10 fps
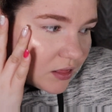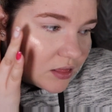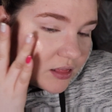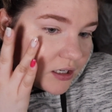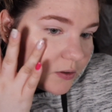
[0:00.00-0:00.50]

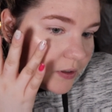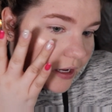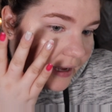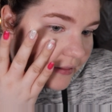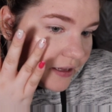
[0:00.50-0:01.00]
liquid
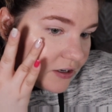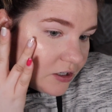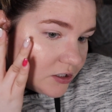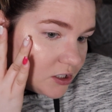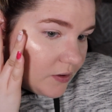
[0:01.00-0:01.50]

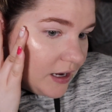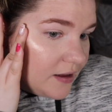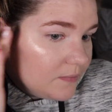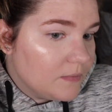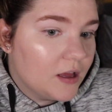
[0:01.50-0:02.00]
highlighter, so I
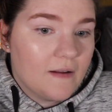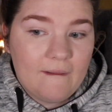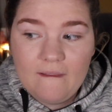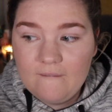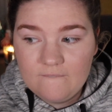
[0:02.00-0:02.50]
am
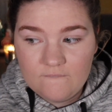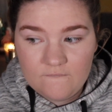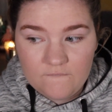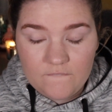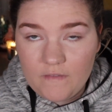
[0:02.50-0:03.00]

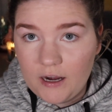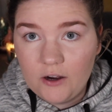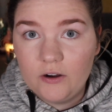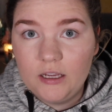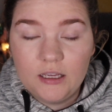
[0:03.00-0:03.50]

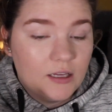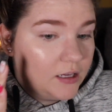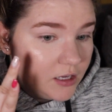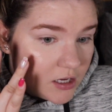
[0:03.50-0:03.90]
very,